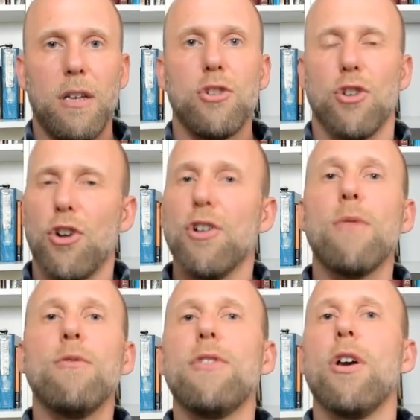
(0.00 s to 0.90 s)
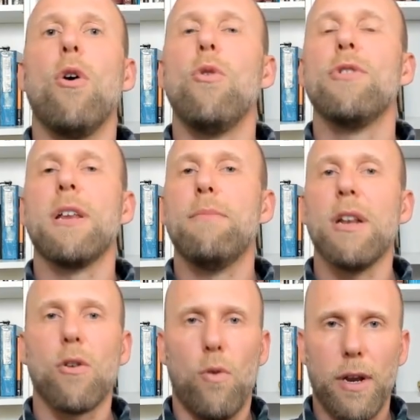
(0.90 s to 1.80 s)
So you're not really holding
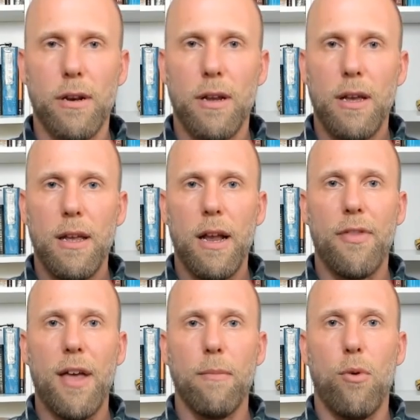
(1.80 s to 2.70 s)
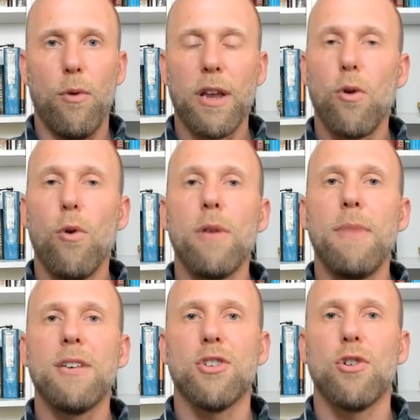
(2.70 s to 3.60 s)
Bitcoin at that point.
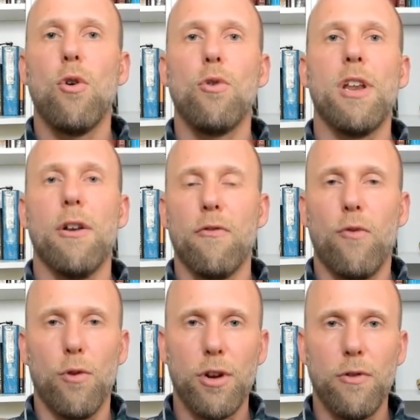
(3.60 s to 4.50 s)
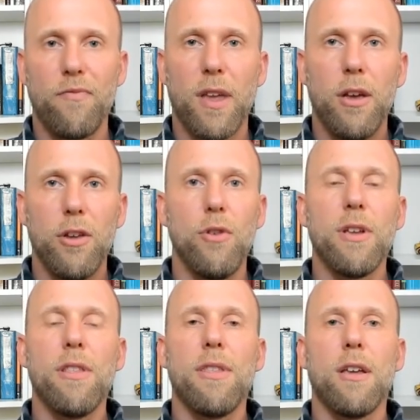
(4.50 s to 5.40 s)
Coinbase is holding it for you. You
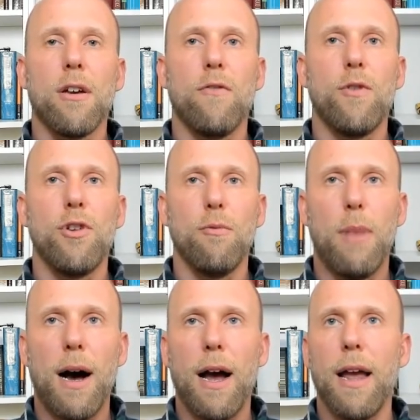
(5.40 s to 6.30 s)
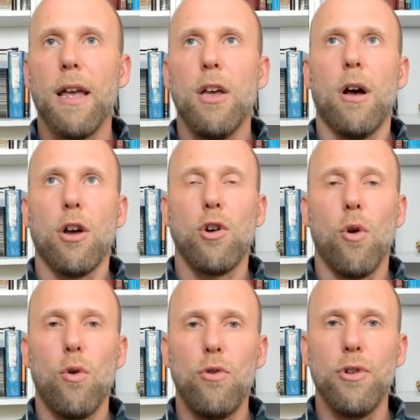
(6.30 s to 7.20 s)
can think of when you buy a
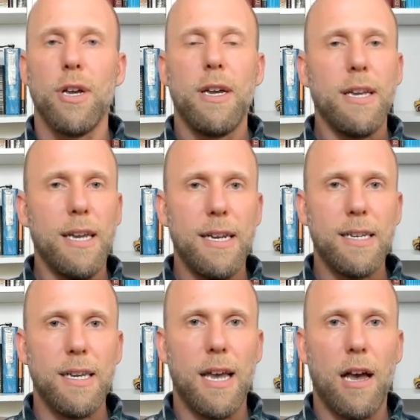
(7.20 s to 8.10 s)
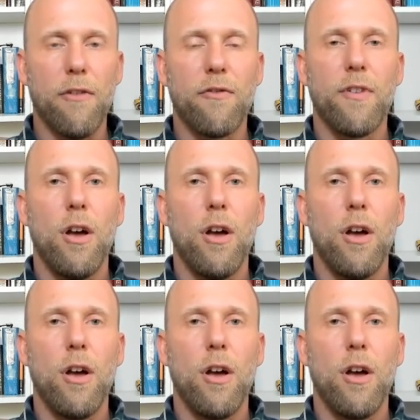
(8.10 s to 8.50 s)
gold ETF